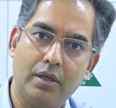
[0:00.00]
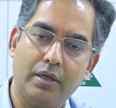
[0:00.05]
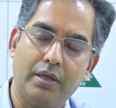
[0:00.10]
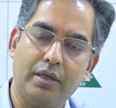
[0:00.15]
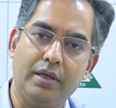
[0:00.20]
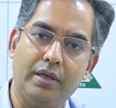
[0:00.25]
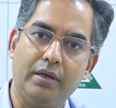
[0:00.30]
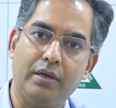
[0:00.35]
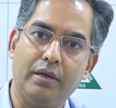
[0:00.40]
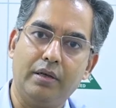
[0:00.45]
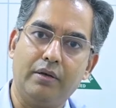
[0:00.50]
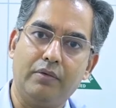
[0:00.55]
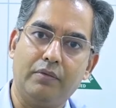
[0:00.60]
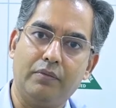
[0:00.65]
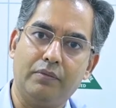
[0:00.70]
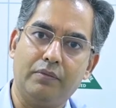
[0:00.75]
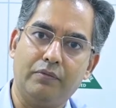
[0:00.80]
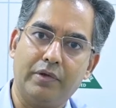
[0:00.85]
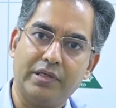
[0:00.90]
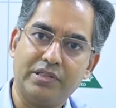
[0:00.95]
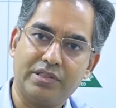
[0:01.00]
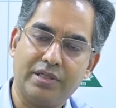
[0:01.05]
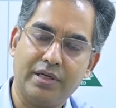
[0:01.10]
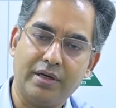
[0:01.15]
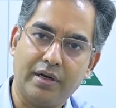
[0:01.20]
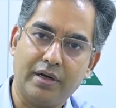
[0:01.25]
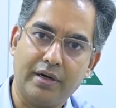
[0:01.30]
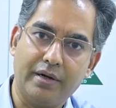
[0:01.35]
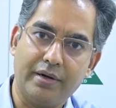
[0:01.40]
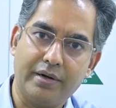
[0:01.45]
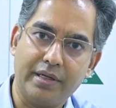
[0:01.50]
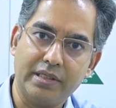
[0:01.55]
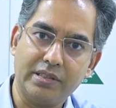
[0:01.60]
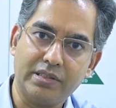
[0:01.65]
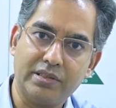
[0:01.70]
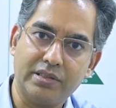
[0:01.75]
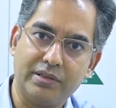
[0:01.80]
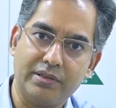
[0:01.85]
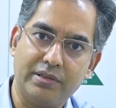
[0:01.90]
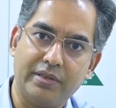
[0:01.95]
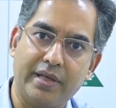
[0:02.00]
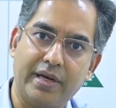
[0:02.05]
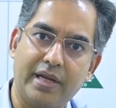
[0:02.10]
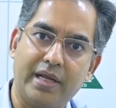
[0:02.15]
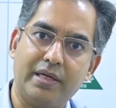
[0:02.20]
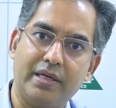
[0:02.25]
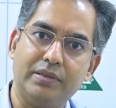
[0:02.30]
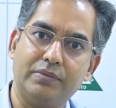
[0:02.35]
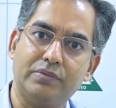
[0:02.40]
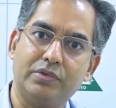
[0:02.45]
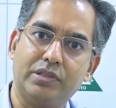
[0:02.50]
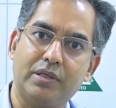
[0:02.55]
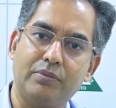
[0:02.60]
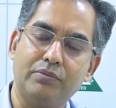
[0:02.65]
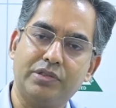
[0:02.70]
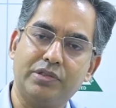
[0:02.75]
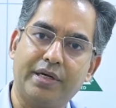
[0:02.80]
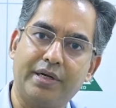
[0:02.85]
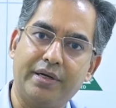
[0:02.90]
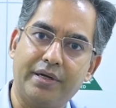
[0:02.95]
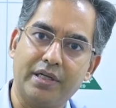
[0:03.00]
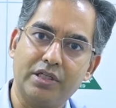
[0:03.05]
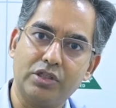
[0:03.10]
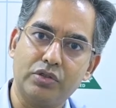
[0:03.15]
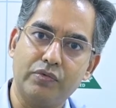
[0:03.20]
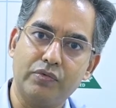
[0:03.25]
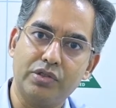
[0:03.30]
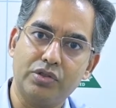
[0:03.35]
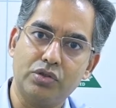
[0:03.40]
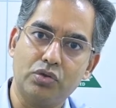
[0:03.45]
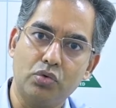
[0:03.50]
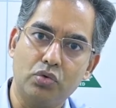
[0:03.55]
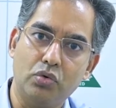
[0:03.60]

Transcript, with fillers: in western countries there are some centers which